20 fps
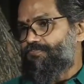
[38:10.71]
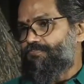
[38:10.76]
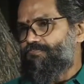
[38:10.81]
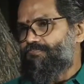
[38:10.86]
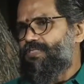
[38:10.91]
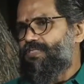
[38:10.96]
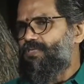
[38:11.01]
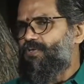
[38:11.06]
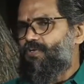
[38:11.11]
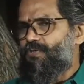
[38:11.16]

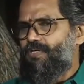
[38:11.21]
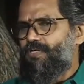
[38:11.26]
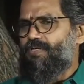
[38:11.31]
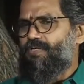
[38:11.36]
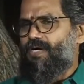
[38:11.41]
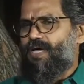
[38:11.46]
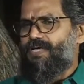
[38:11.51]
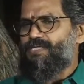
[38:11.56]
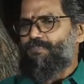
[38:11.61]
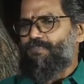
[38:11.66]
But
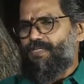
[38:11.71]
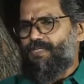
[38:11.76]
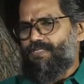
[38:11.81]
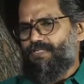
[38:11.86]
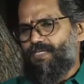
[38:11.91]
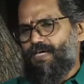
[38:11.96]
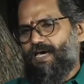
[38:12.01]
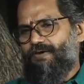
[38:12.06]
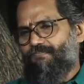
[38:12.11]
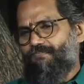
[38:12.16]
as per
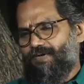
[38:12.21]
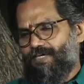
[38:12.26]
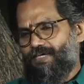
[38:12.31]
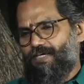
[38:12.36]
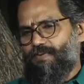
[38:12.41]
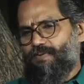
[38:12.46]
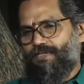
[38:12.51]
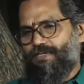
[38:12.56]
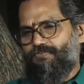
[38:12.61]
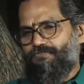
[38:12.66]
the
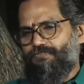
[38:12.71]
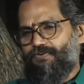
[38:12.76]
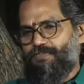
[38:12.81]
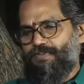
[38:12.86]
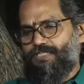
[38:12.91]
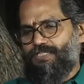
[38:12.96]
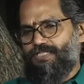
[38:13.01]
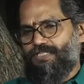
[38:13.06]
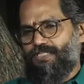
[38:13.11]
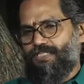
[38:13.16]
available
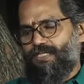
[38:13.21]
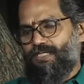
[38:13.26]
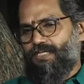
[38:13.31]
information,